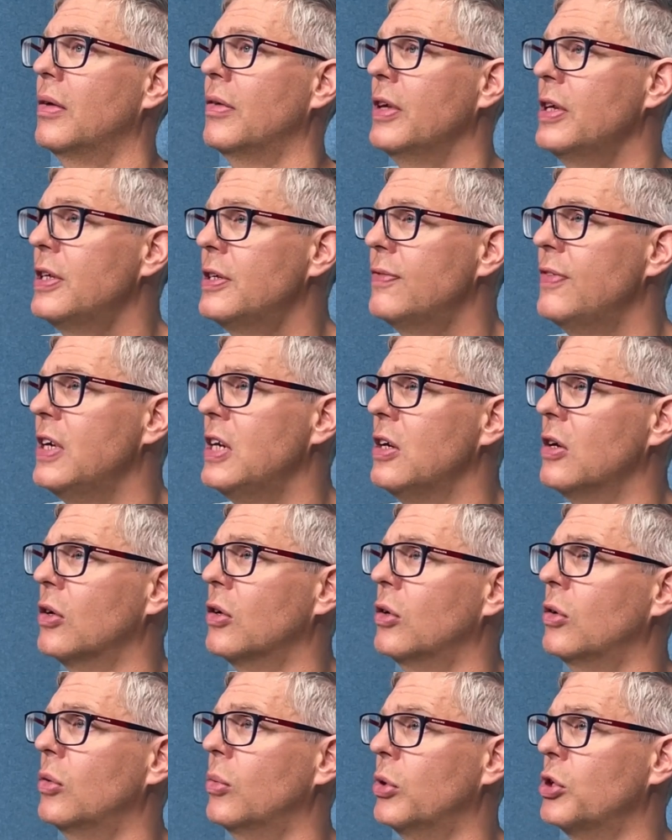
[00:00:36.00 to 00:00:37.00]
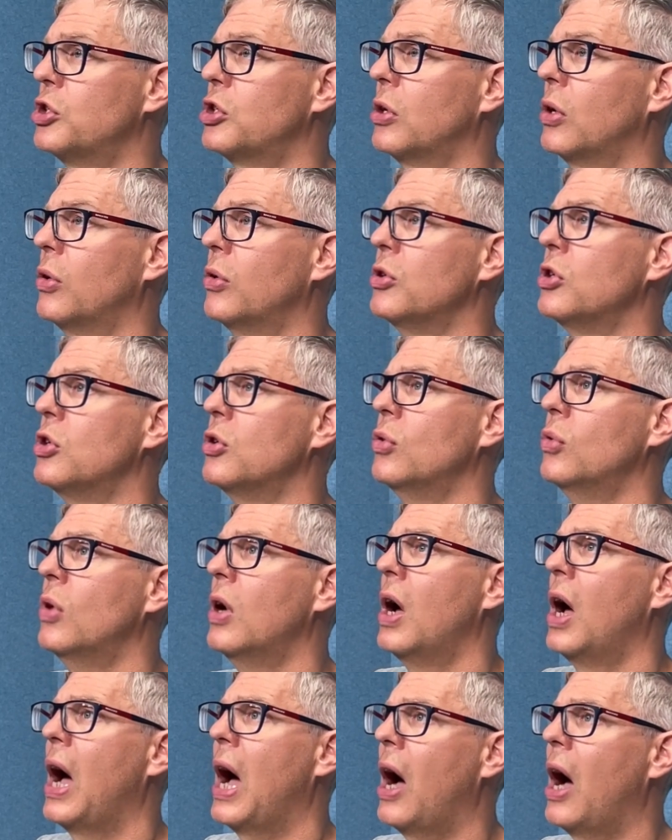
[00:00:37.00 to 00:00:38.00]
This video will show you
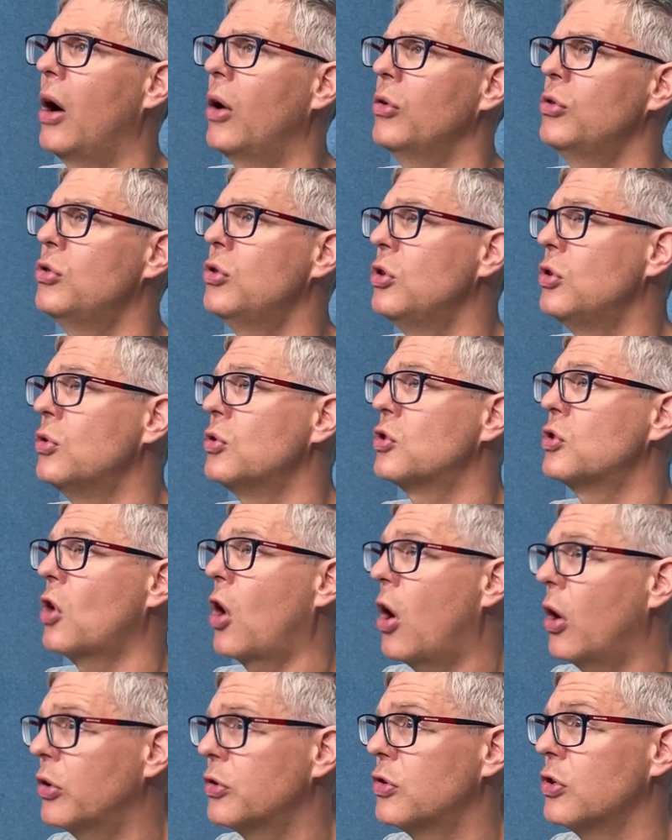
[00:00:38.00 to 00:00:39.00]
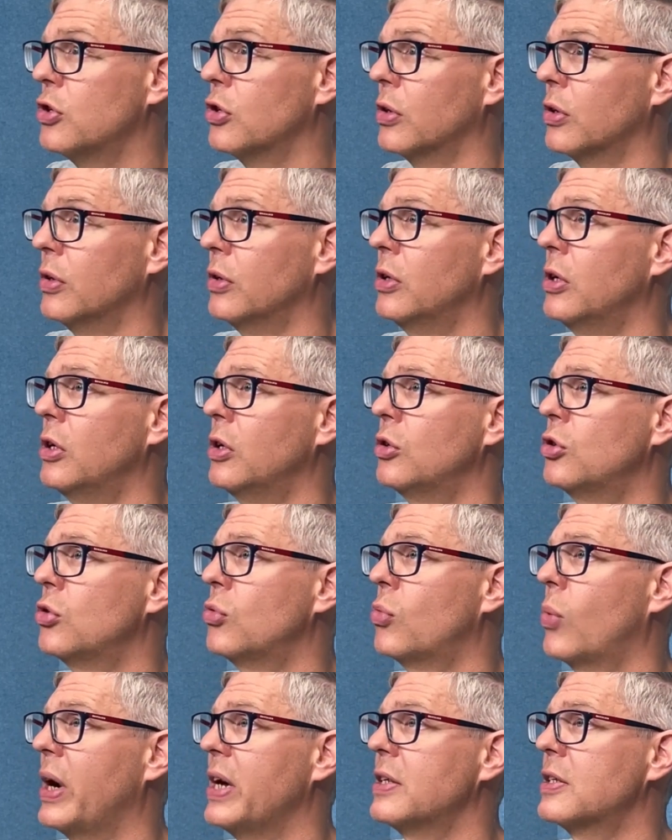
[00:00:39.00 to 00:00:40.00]
how to use Oxygen to
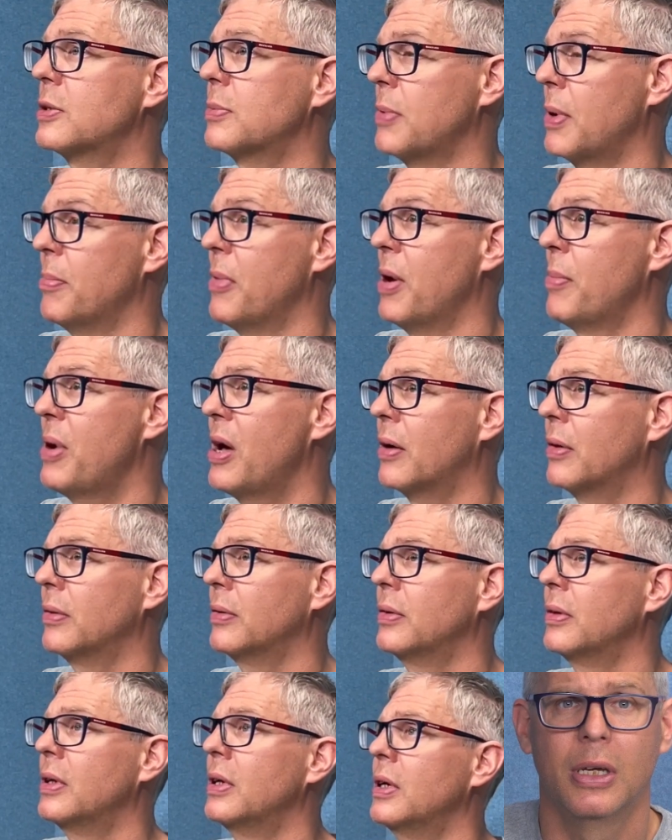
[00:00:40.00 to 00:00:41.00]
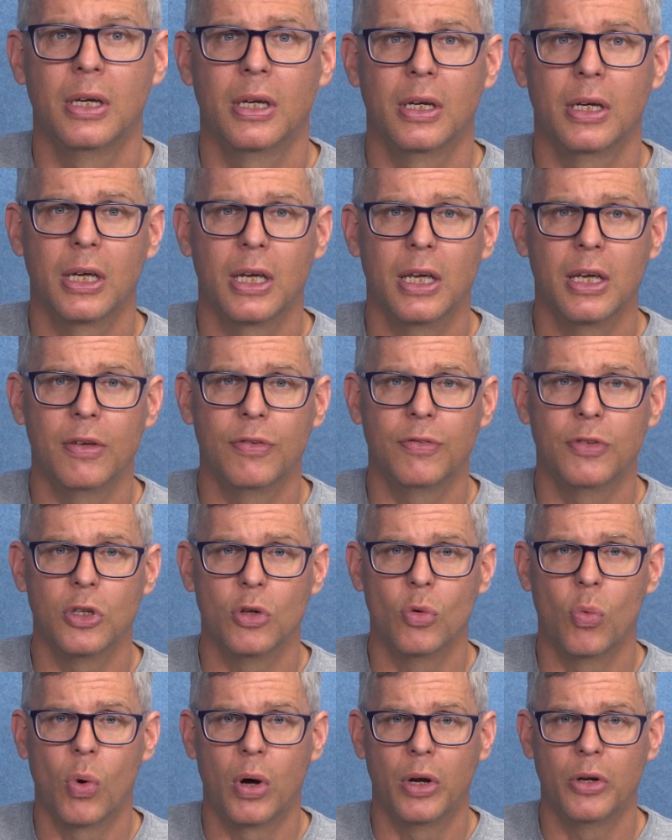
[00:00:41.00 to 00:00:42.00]
write swiML. If
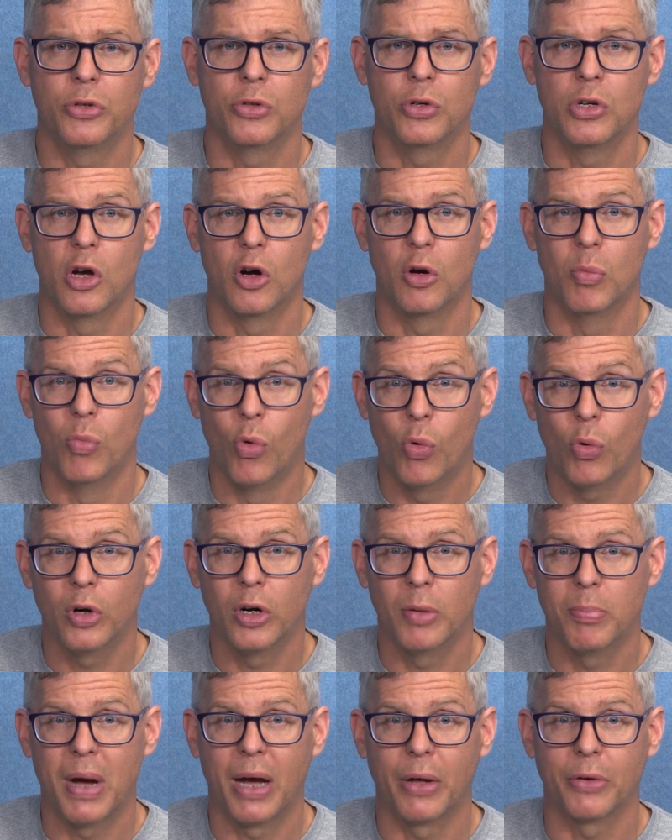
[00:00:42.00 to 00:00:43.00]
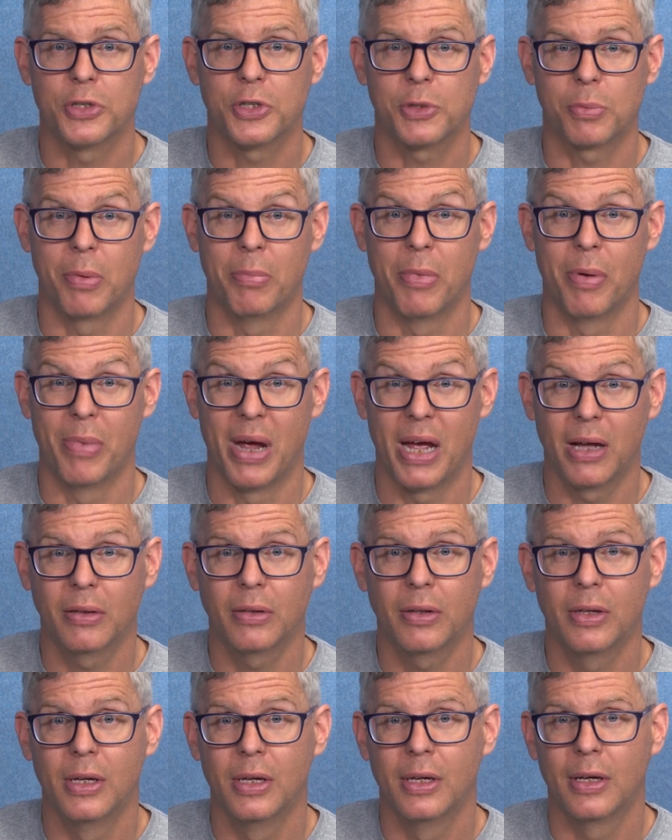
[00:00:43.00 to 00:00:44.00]
you want to know more about
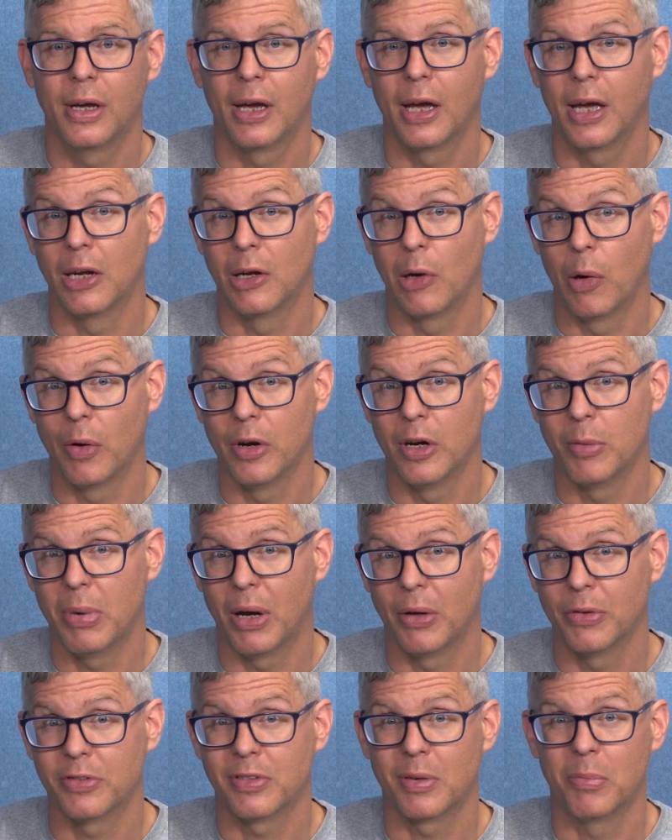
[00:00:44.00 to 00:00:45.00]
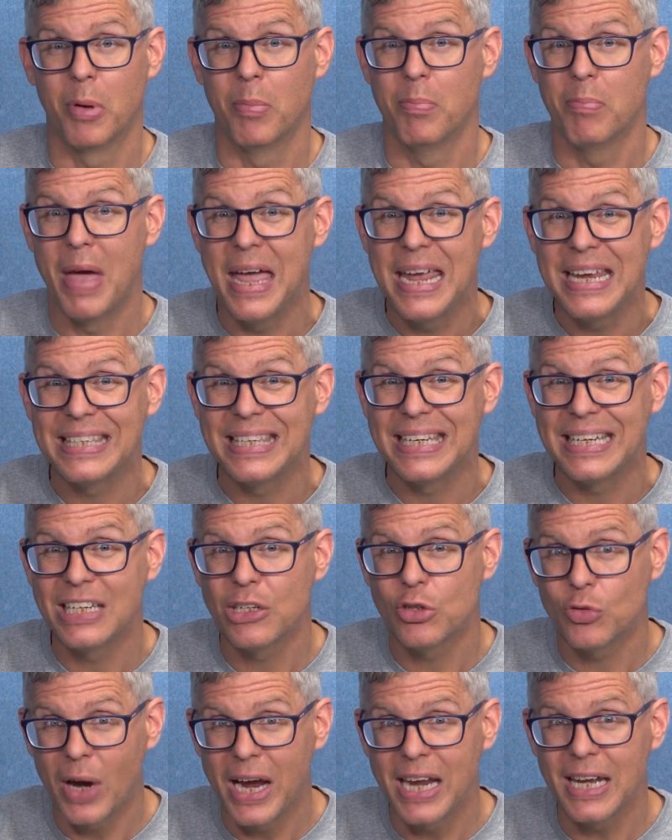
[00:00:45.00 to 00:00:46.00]
swiML and learn about some
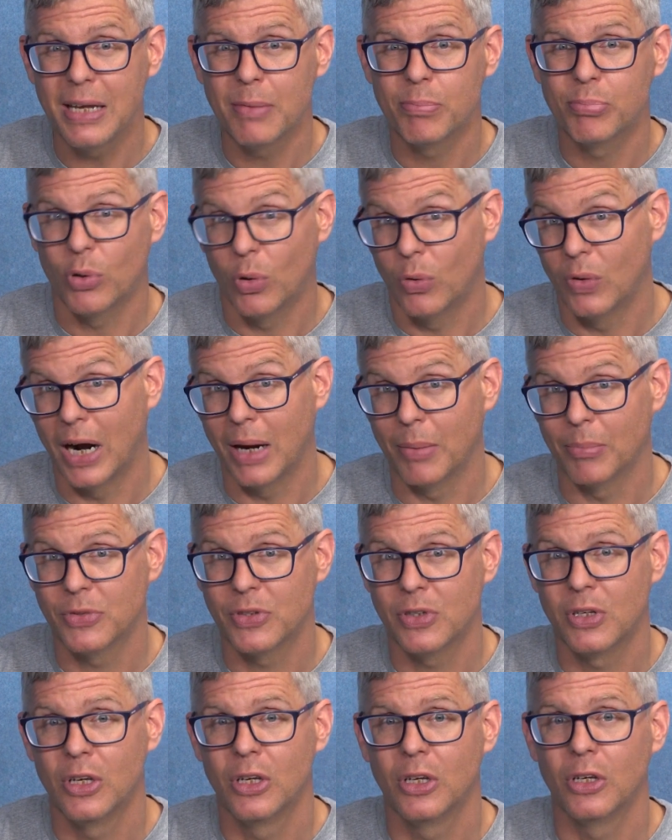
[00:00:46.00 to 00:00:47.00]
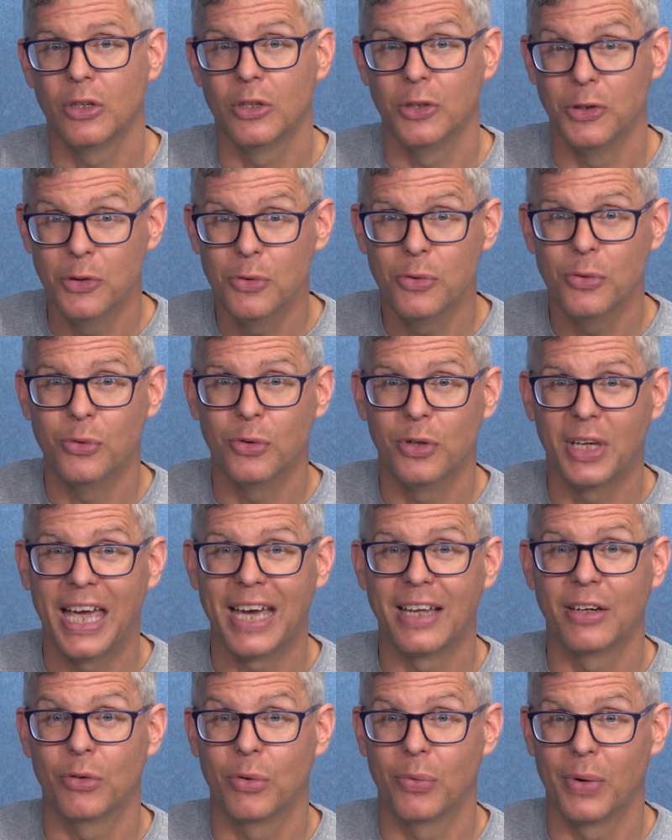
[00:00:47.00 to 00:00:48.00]
amazing training programs you
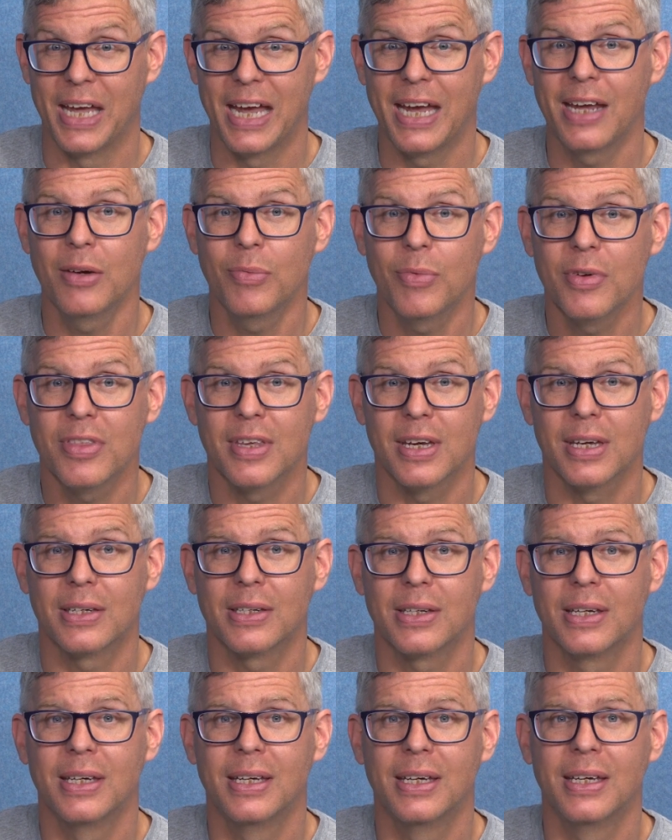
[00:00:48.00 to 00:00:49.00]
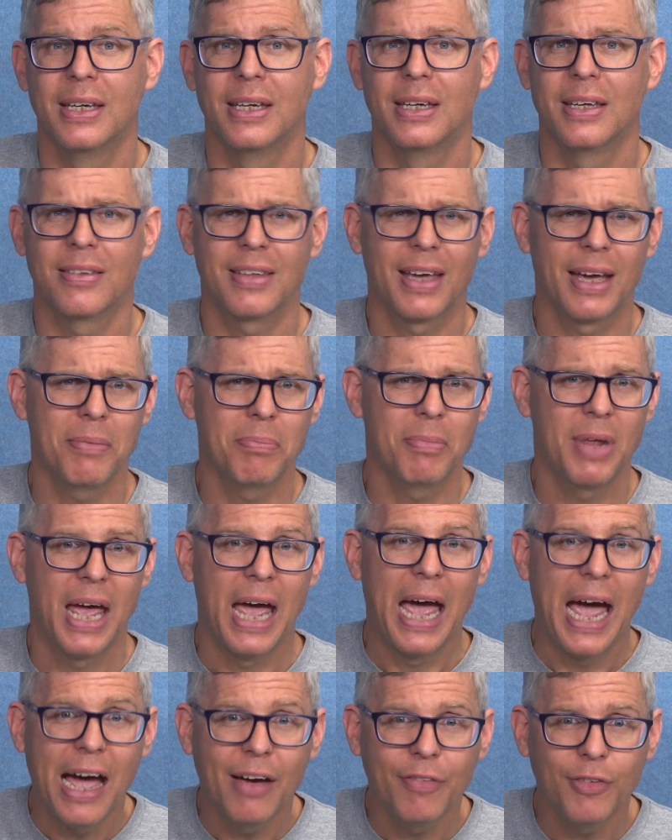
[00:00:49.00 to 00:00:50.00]
can create with it,
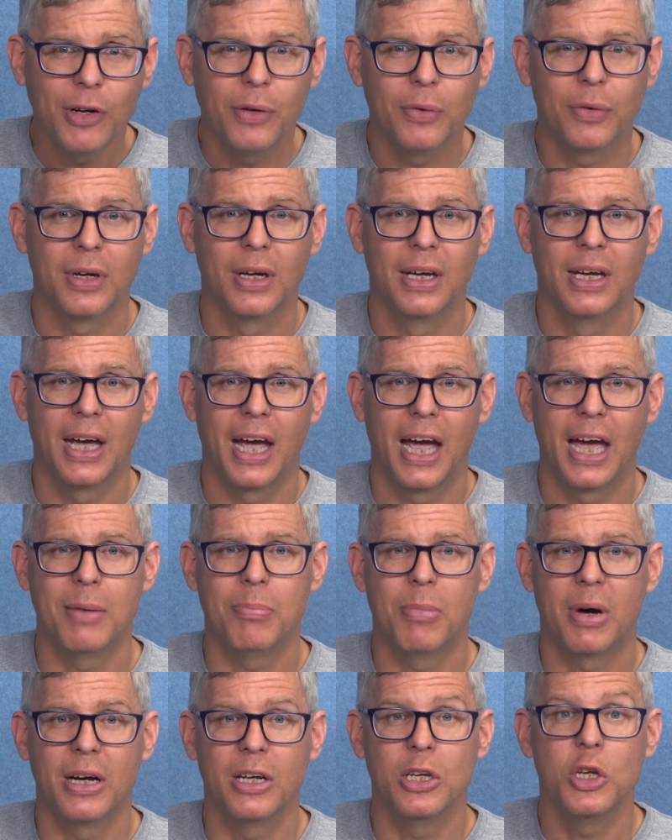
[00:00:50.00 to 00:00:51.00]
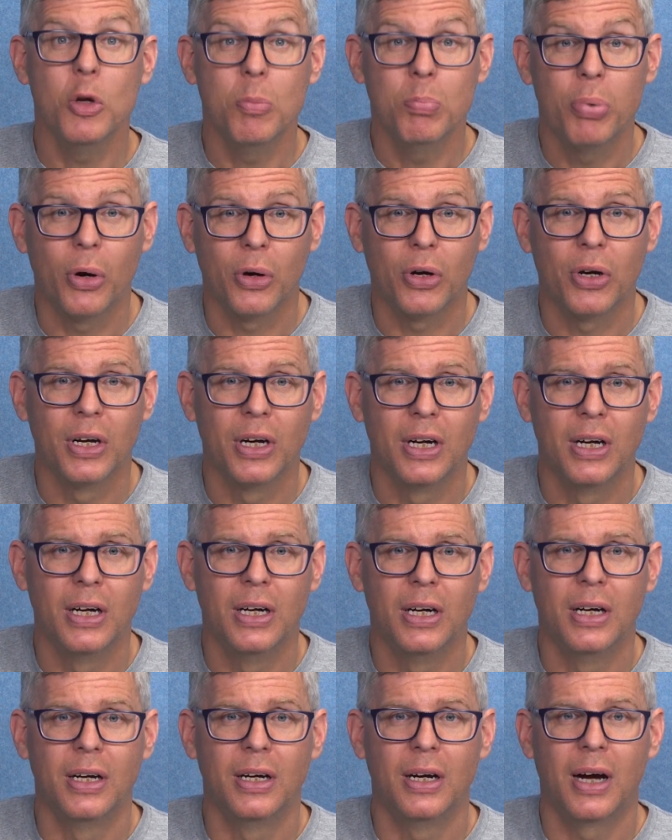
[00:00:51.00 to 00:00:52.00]
then have a look at my new book.
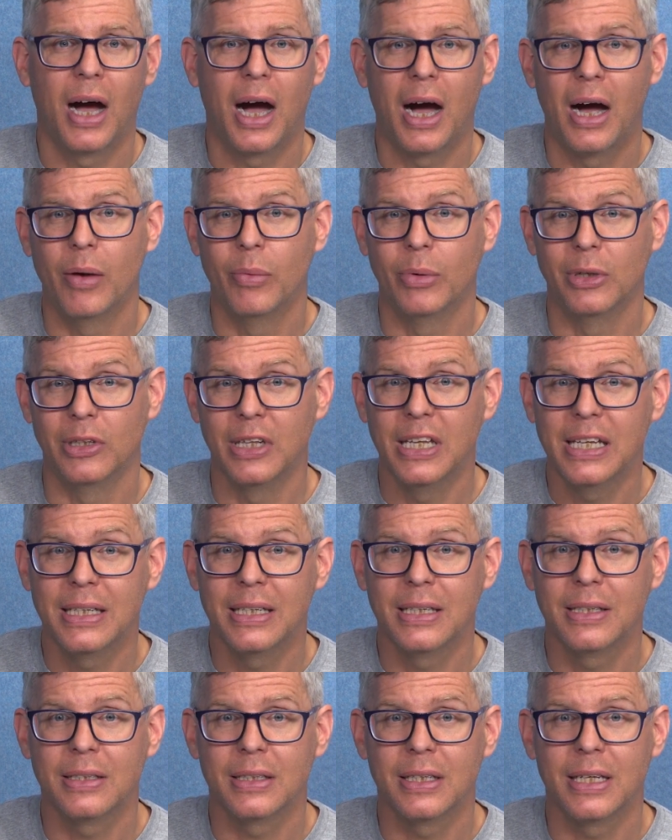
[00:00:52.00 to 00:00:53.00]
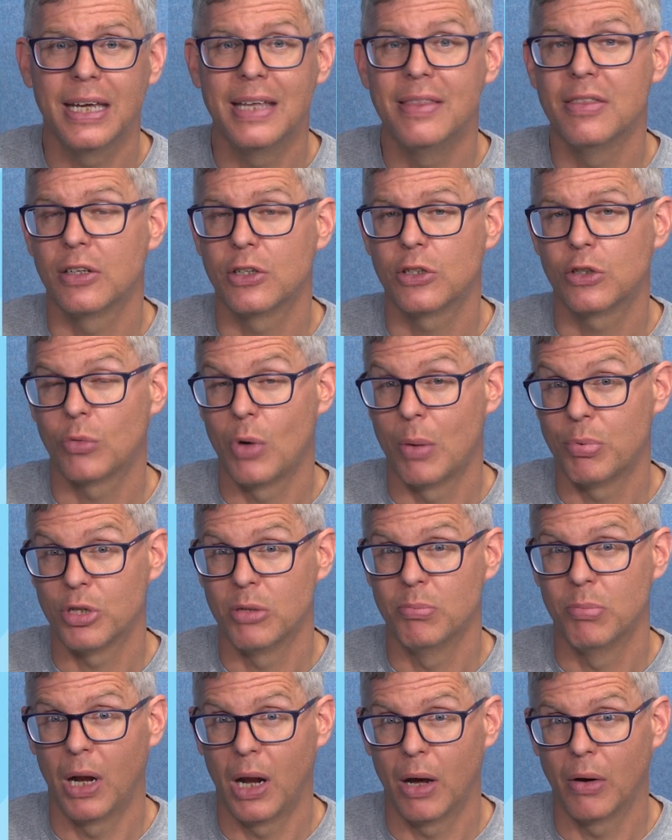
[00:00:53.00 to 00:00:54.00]
I will link it in the
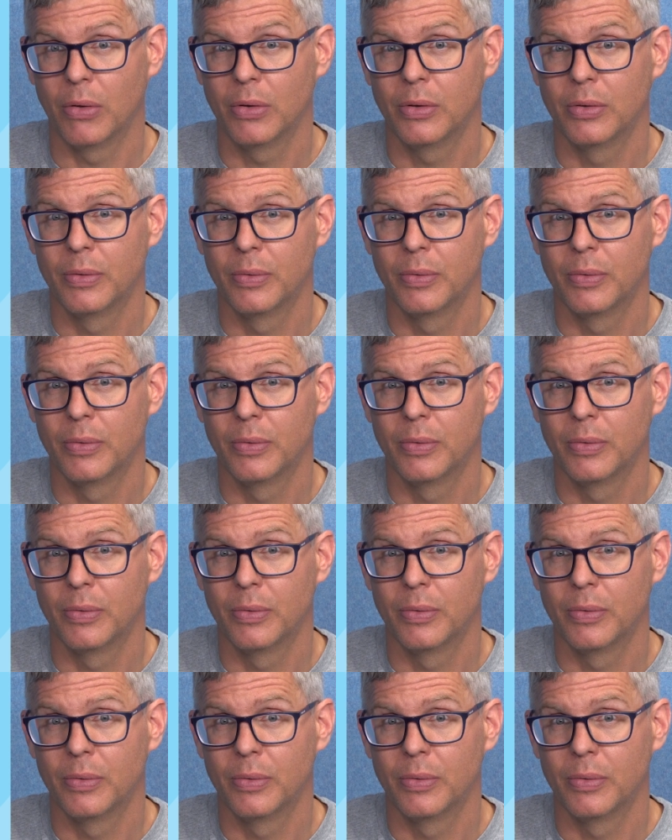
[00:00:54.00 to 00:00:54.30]
description below.